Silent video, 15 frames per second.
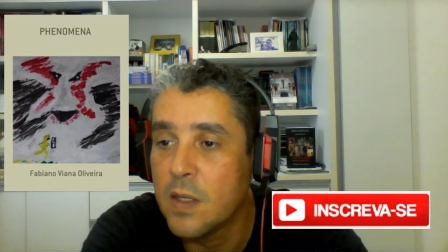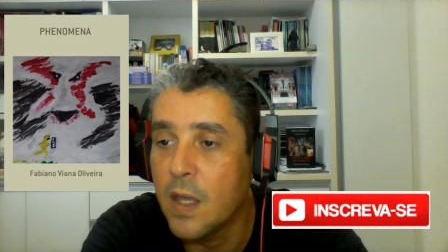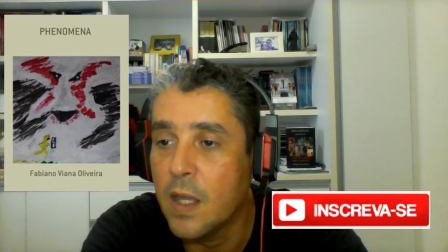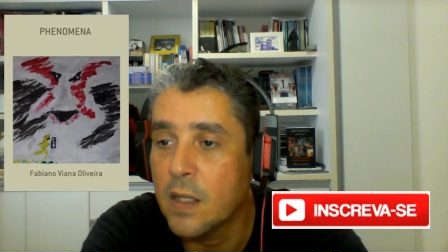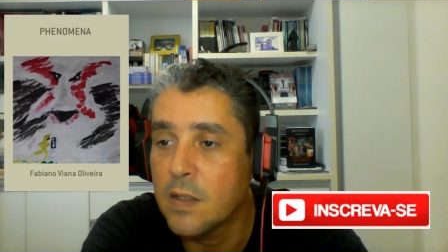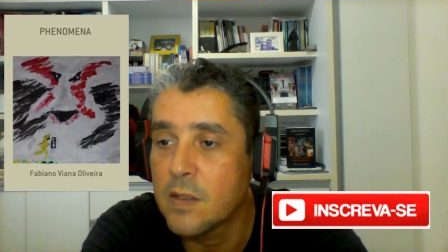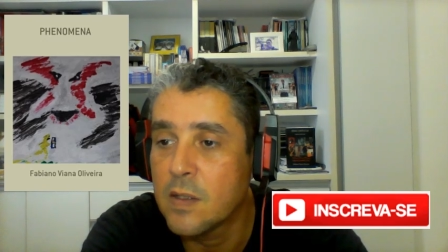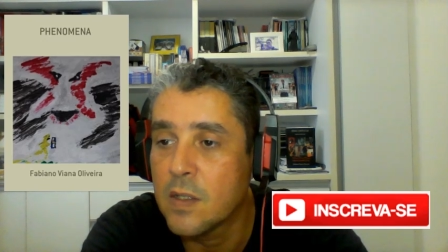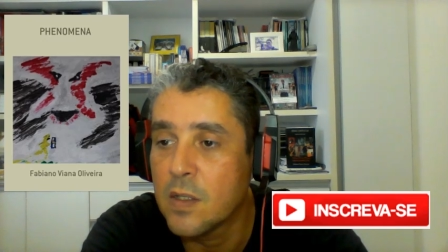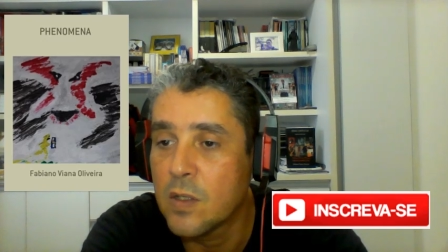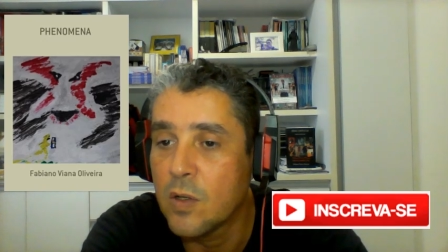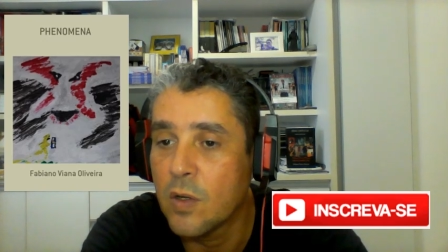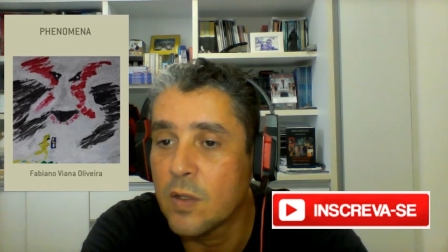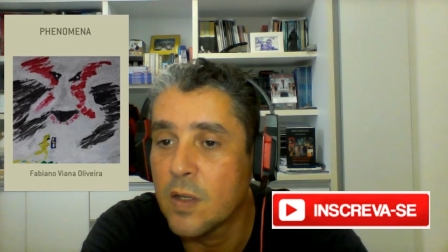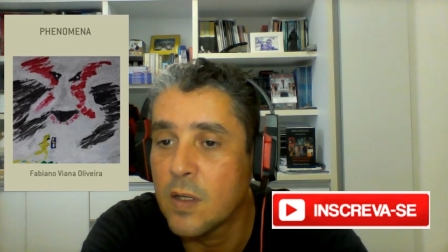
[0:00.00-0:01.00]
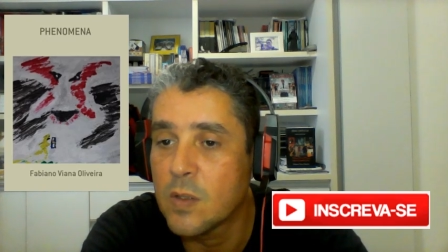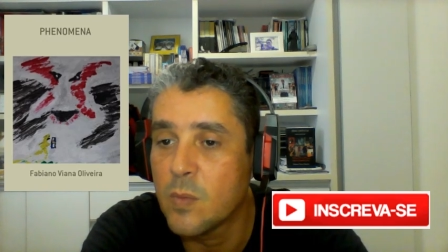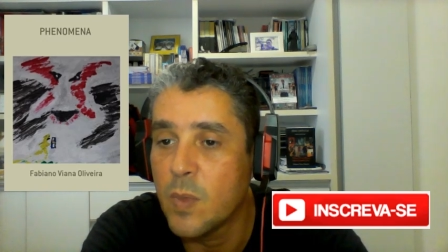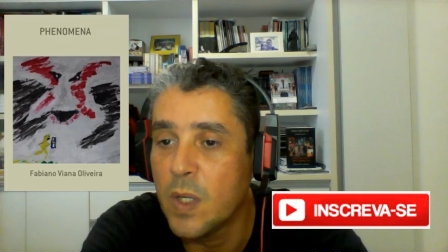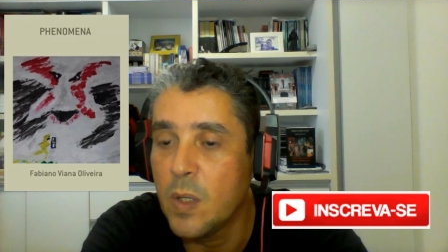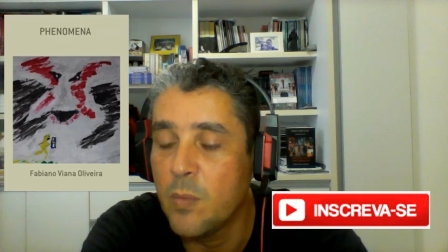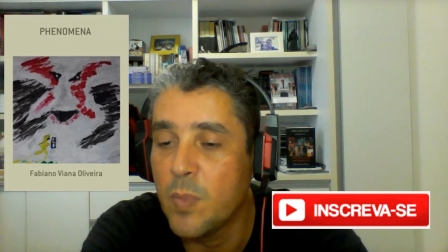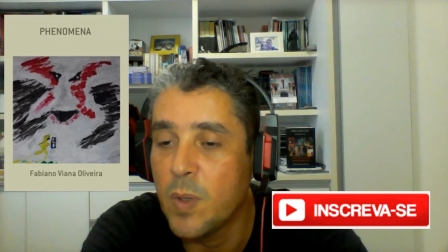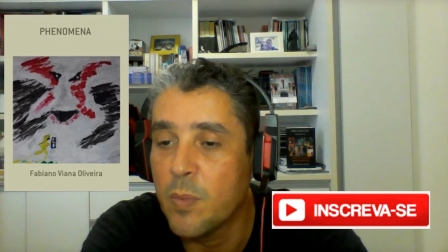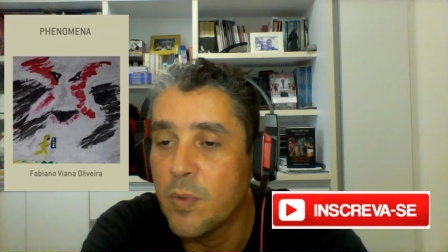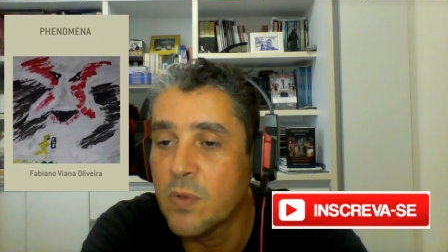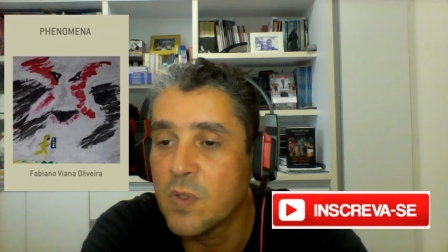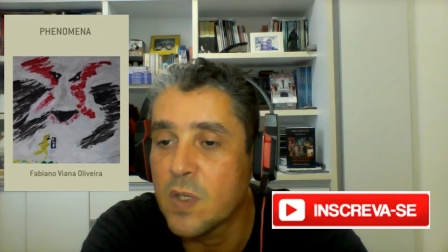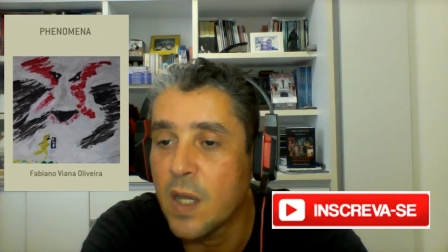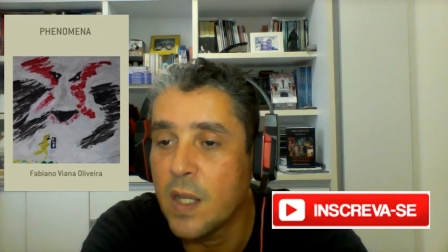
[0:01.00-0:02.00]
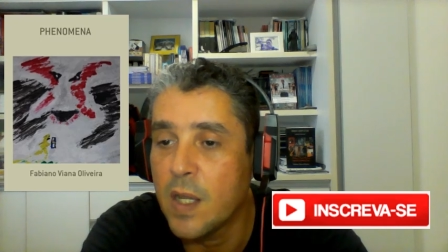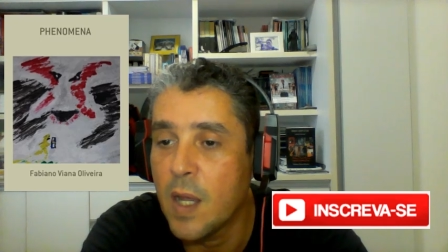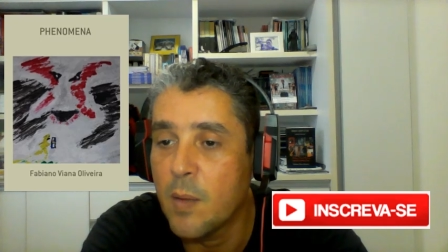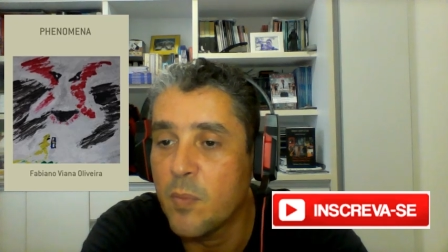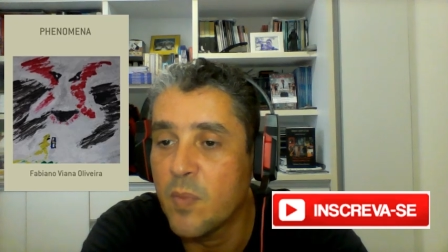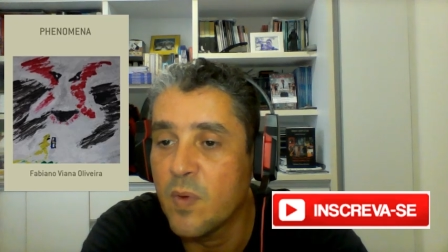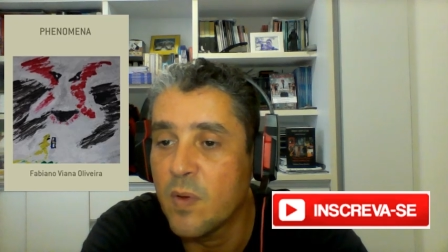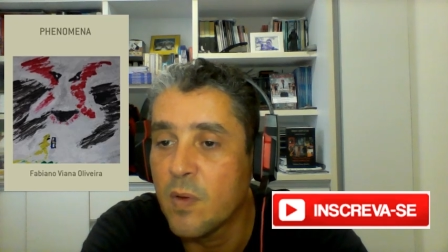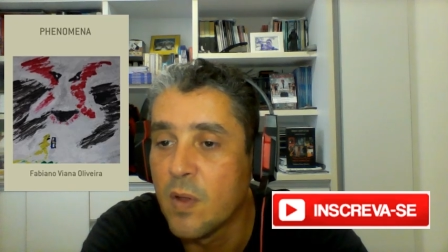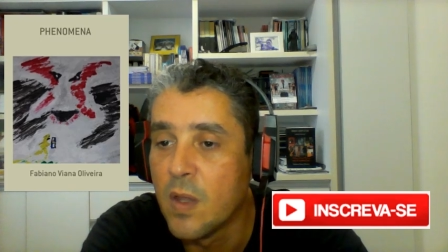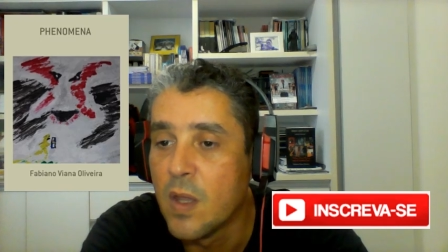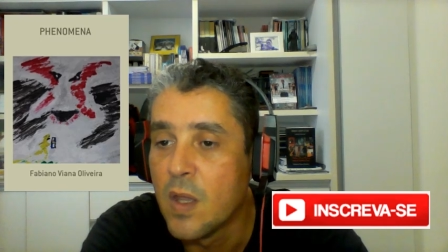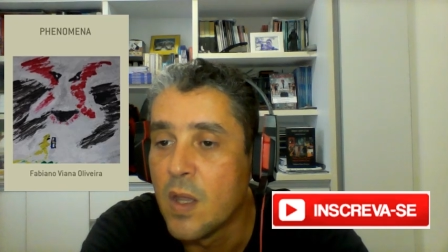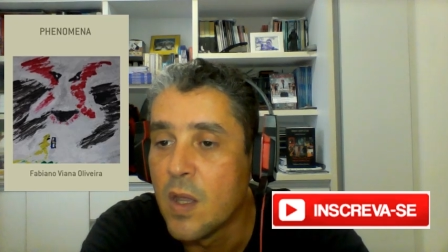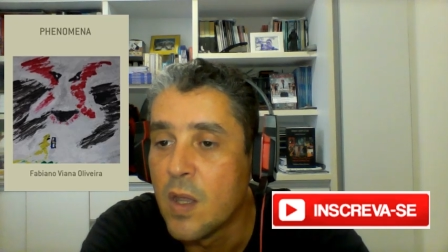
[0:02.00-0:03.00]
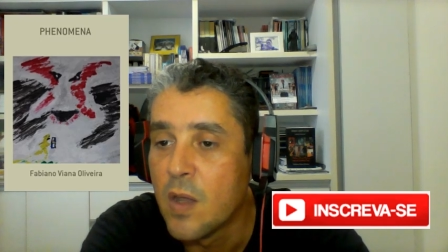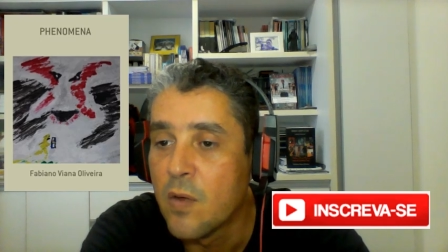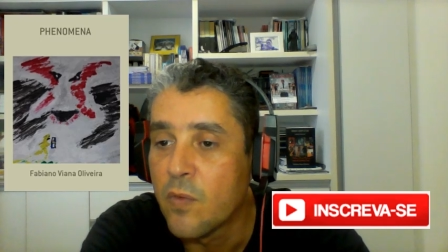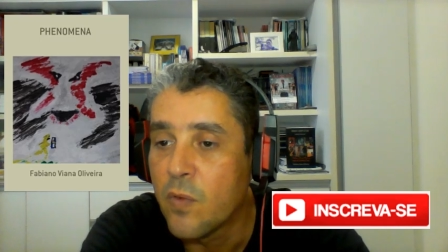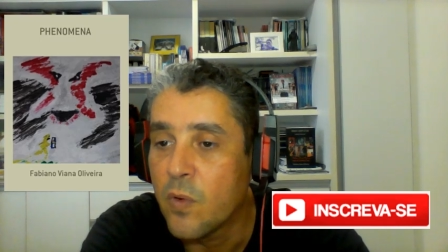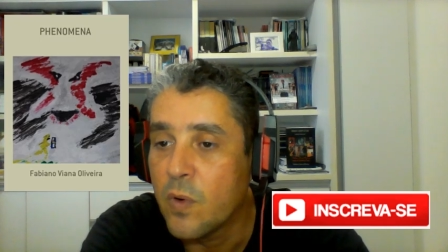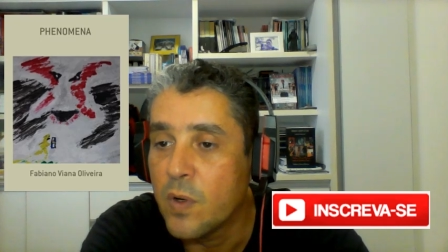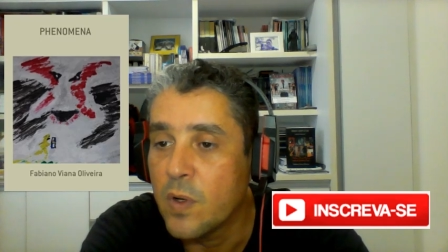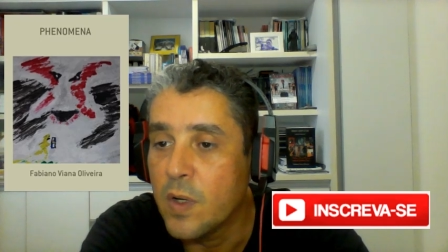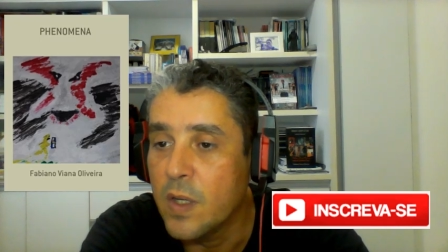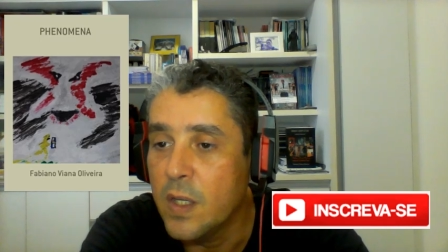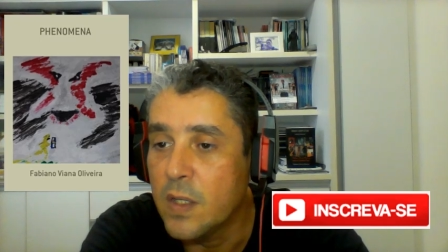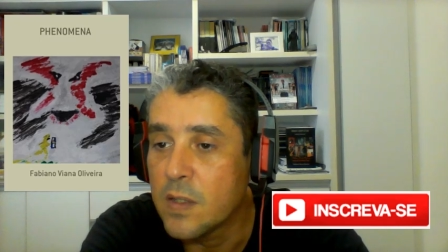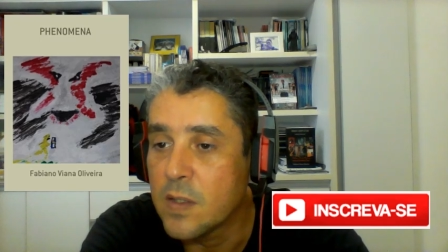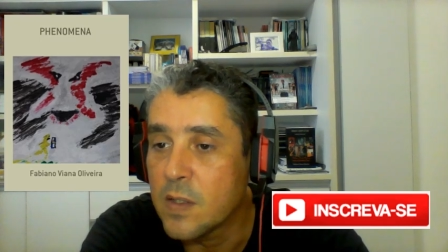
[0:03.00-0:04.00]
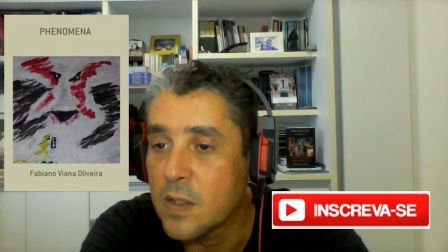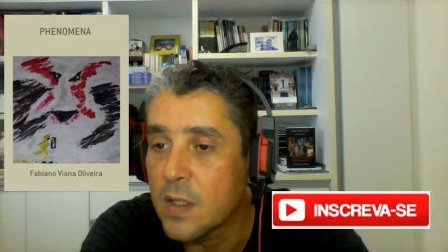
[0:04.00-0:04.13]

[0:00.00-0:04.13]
yet not as many people sign up for it